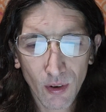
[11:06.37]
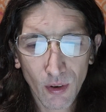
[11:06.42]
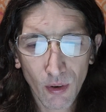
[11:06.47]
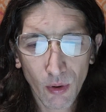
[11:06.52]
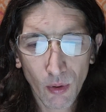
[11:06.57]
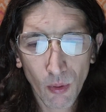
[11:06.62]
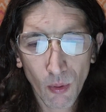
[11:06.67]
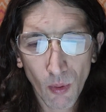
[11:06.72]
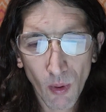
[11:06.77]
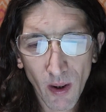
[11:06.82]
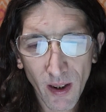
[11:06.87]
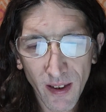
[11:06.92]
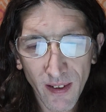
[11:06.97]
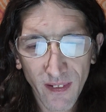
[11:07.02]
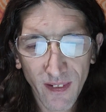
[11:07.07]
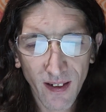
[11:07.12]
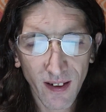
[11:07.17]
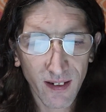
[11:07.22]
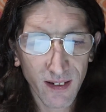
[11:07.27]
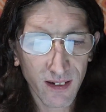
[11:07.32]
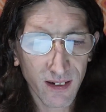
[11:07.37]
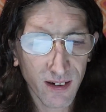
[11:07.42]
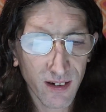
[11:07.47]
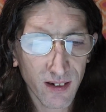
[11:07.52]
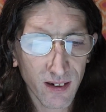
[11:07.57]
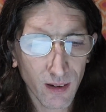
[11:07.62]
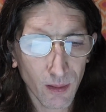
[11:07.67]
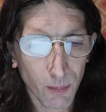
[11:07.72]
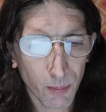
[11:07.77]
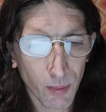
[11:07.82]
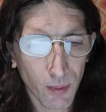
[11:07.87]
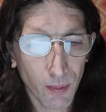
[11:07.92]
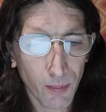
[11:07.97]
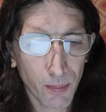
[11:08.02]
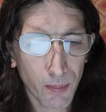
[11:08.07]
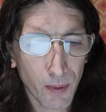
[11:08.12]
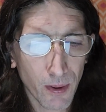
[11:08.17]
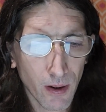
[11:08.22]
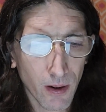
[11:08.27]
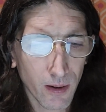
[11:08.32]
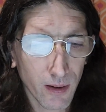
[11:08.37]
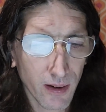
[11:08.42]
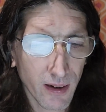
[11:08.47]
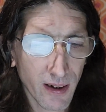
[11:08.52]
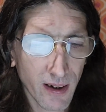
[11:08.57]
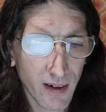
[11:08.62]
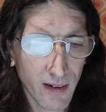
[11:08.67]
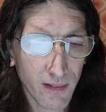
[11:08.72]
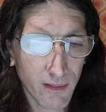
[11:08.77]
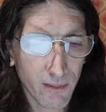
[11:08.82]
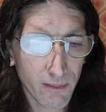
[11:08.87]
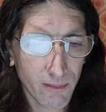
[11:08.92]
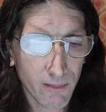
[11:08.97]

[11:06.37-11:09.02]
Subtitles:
quite that simple, Paulette.